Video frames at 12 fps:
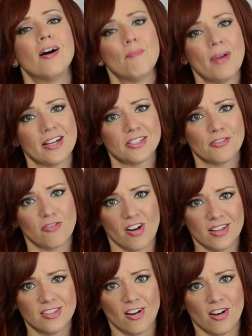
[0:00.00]
best
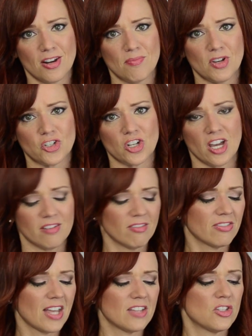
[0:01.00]
friends on a mission,
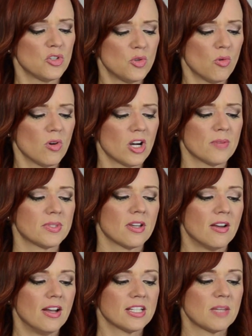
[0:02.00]
that's adorbs,
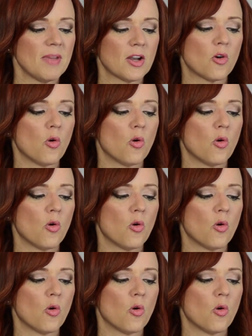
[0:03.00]
to make